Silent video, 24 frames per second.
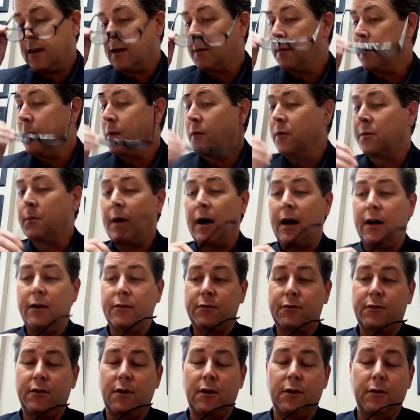come up with
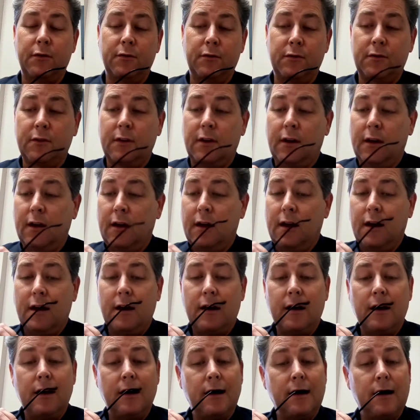milestones.
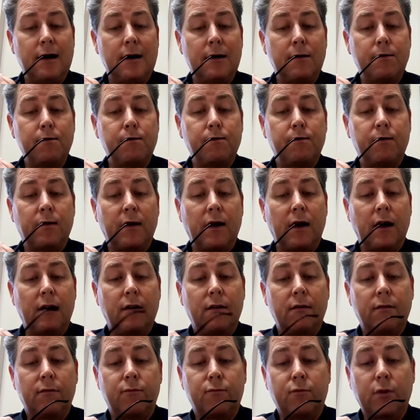Um,
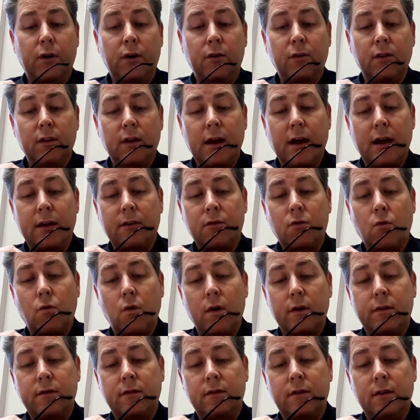Frequently asked
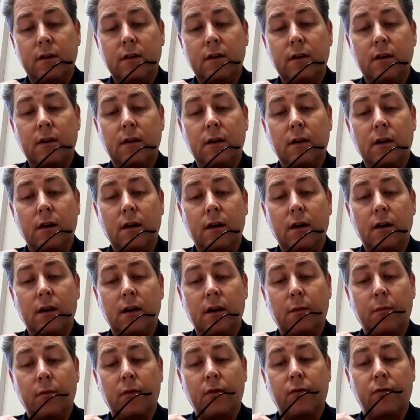question
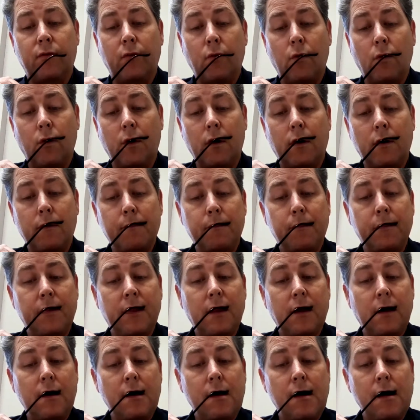number 4.
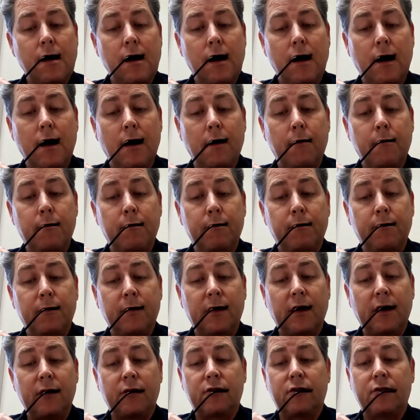
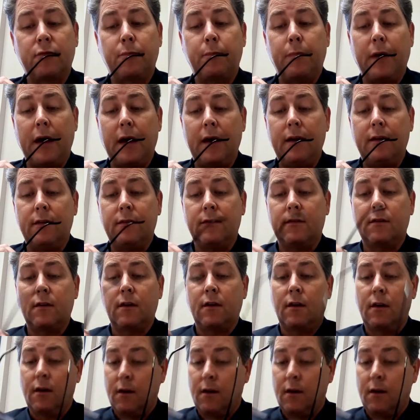There's space